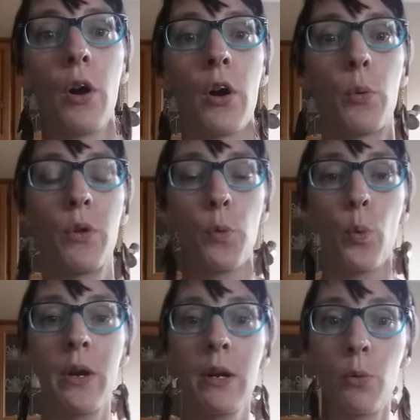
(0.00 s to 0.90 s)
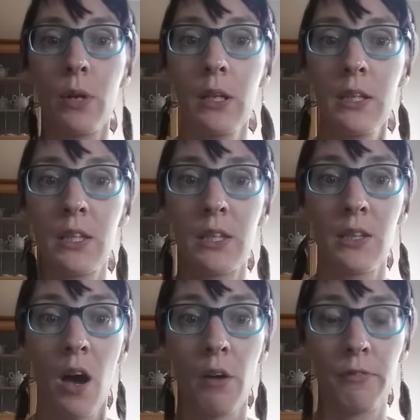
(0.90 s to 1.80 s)
or with really
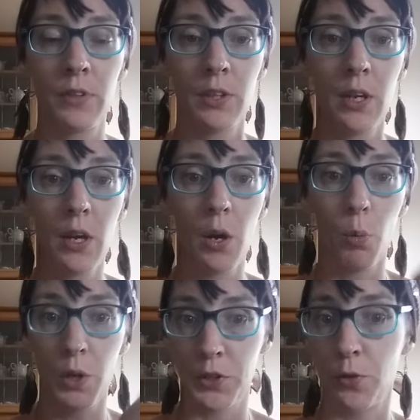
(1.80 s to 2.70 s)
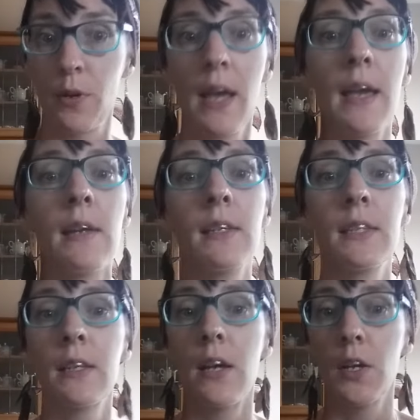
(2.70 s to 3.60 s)
soft water rays.